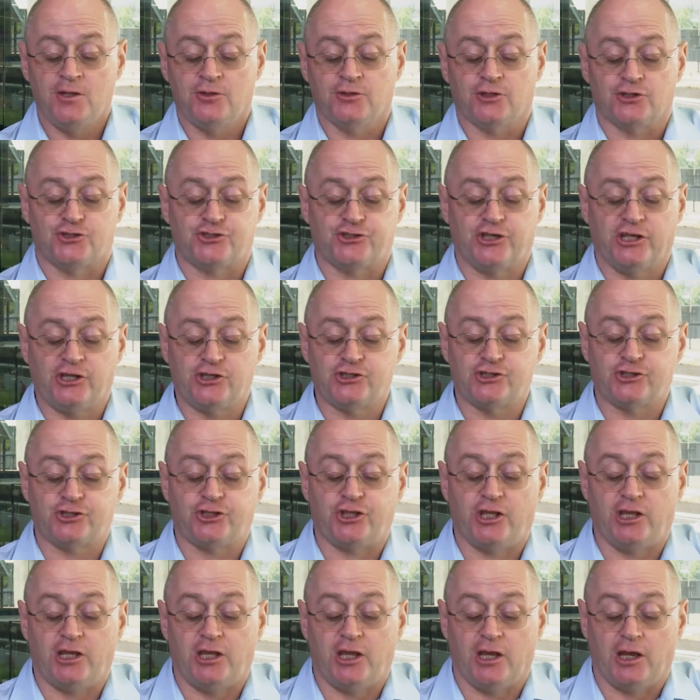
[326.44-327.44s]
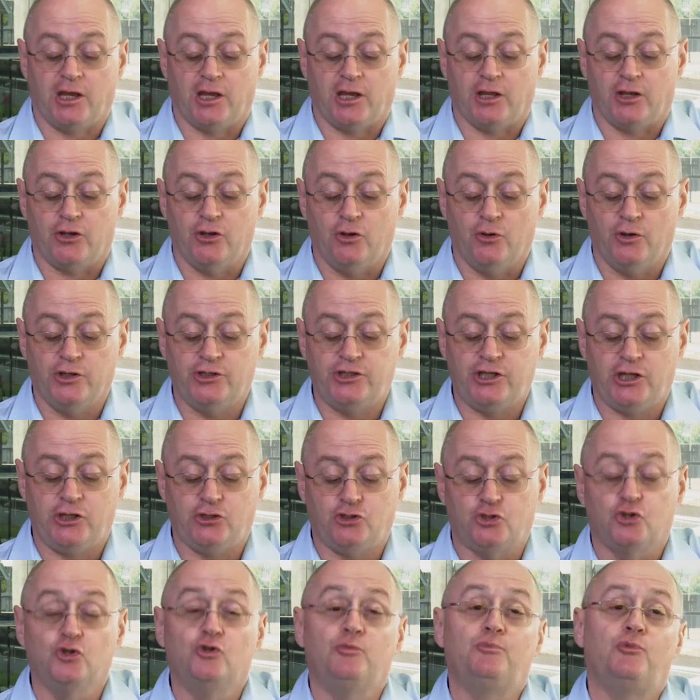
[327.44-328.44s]
The sixth, the uh,
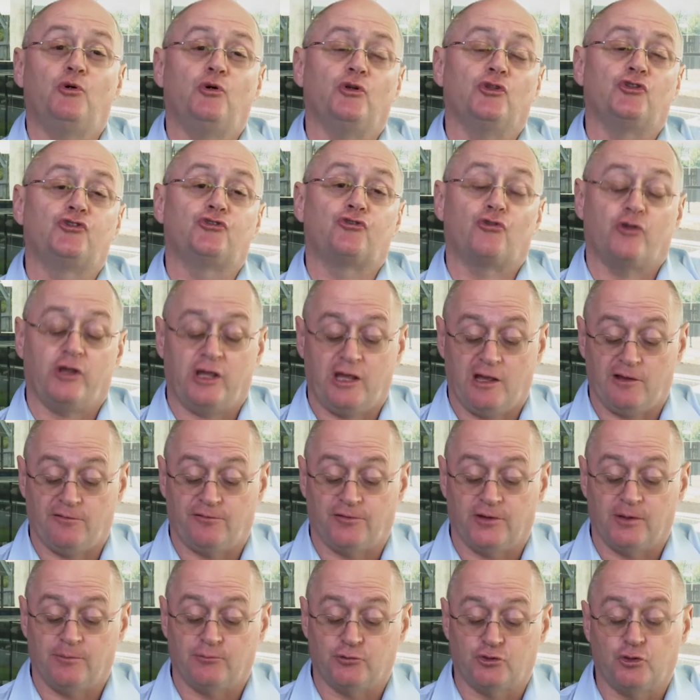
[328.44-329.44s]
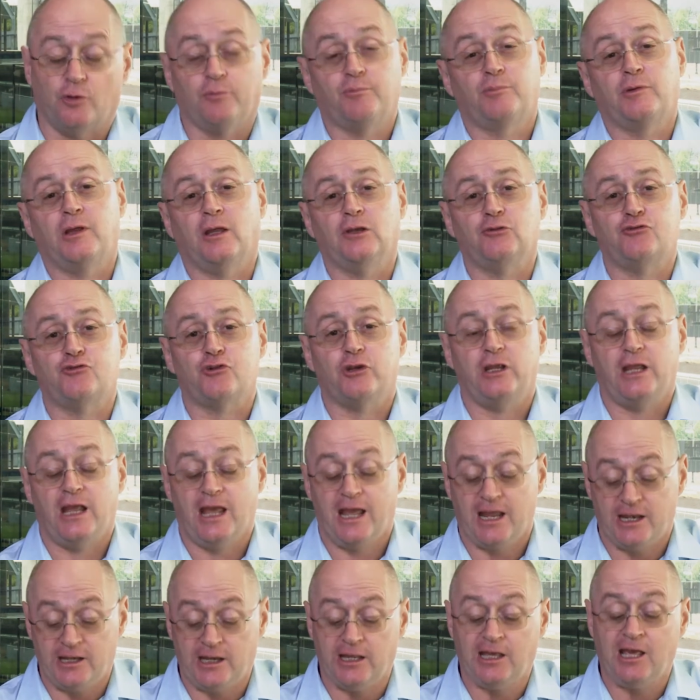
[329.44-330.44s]
92.3 FM Top Country
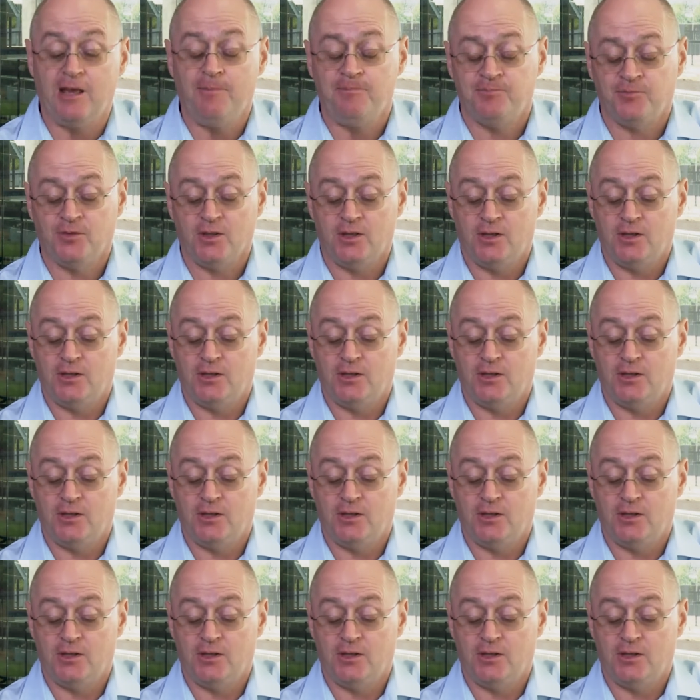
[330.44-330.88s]
Handicap.